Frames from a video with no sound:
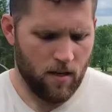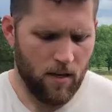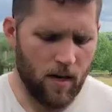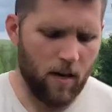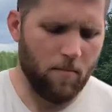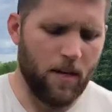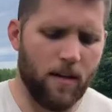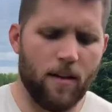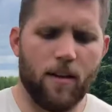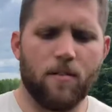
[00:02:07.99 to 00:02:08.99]
Um,
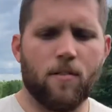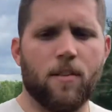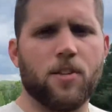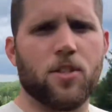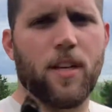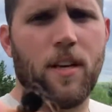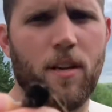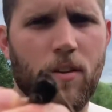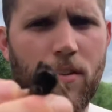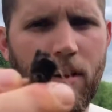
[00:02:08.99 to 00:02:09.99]
it's essentially
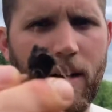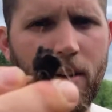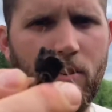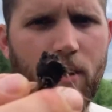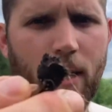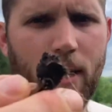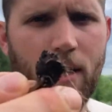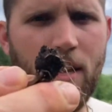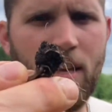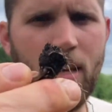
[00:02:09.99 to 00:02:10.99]
looks like a little nut
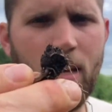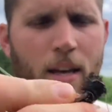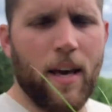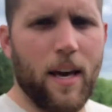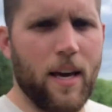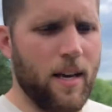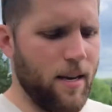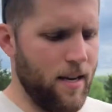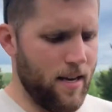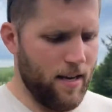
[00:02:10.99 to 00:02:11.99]

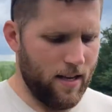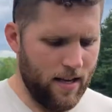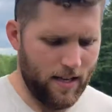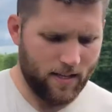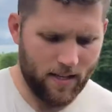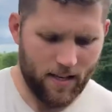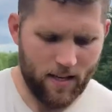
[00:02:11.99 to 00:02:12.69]
and it